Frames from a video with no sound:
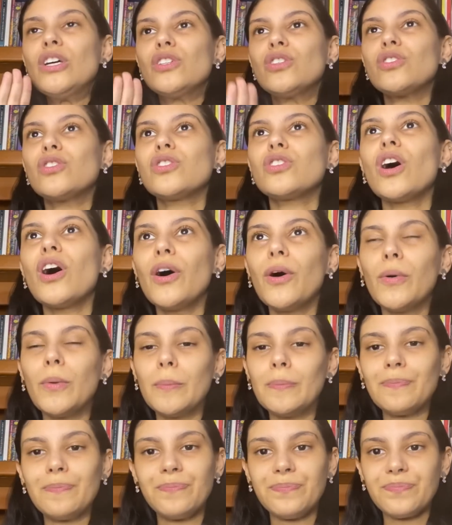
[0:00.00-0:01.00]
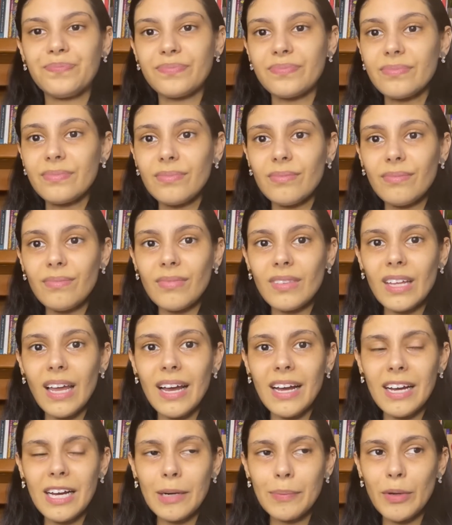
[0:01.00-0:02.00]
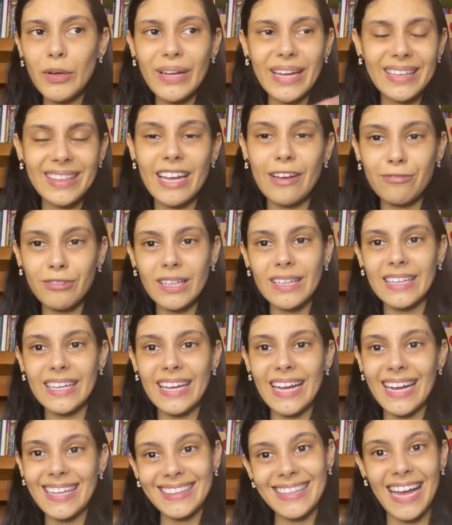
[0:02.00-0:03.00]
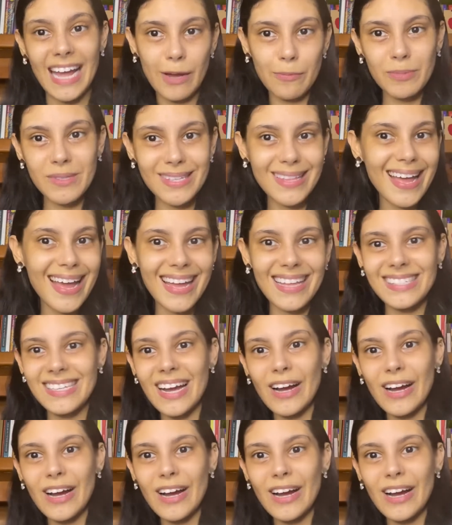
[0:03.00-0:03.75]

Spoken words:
So you can definitely adapt that